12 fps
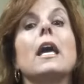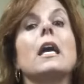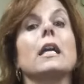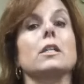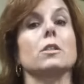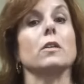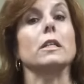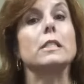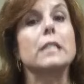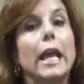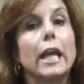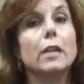because only
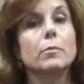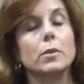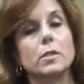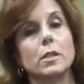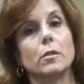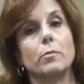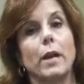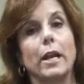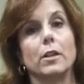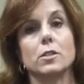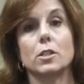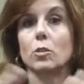10% of the
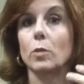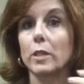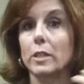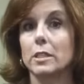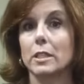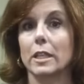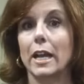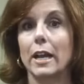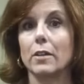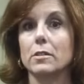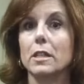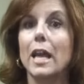buyers can really see the
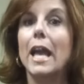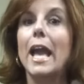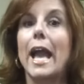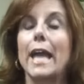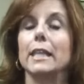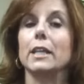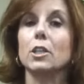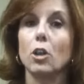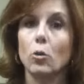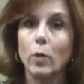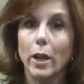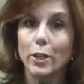house, and they
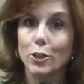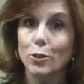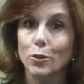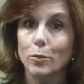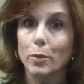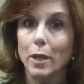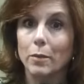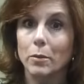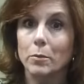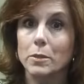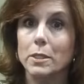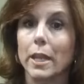don't want your old
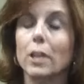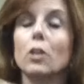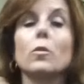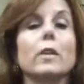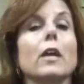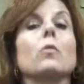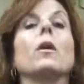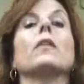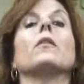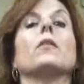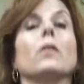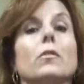problems. They want
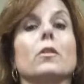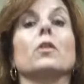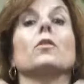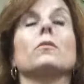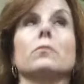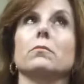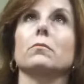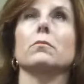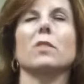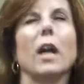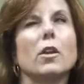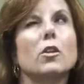their own,
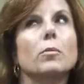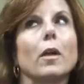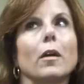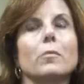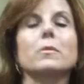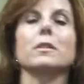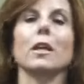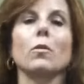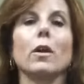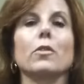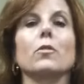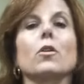not new problems, they
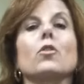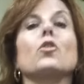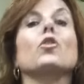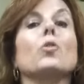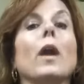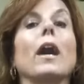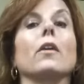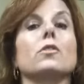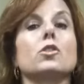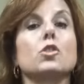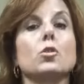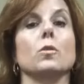want their own new
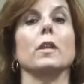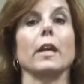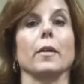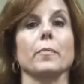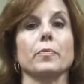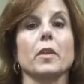house to them.